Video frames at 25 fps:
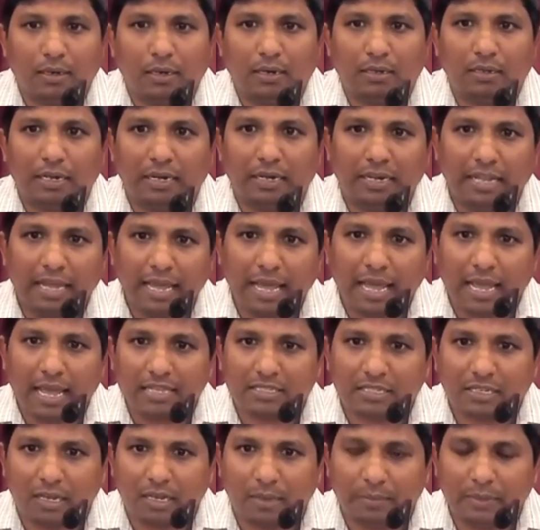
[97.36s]
The day
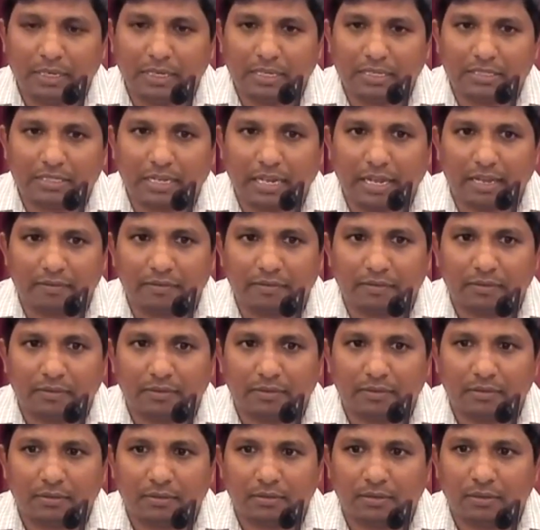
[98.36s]
has come in his life.
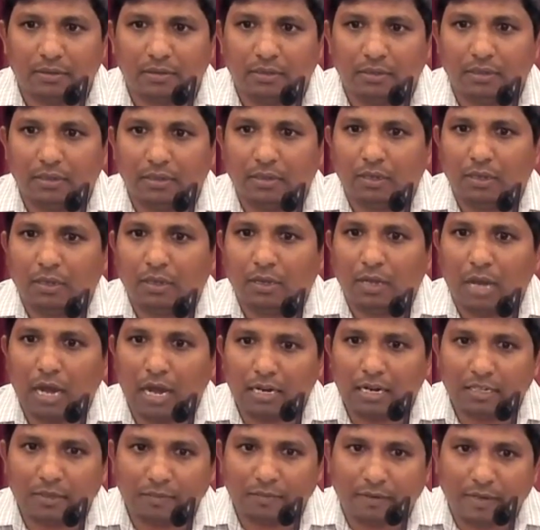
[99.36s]

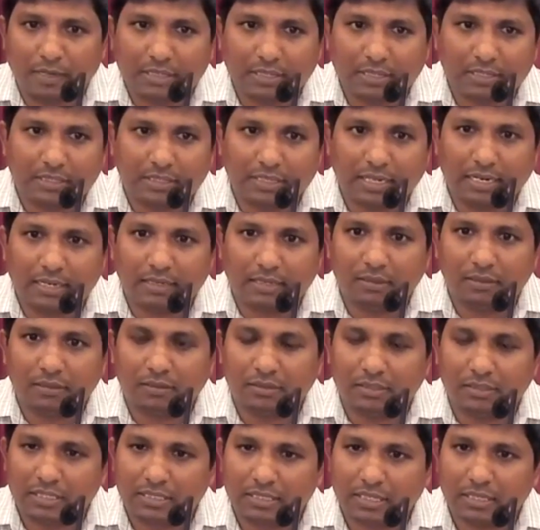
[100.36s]
God the Father said,
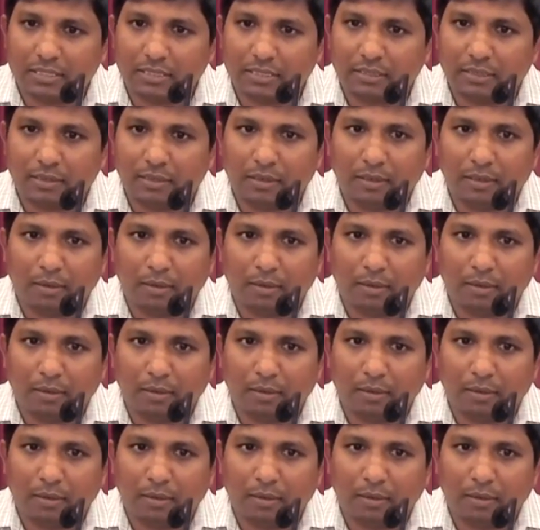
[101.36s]
Jesus,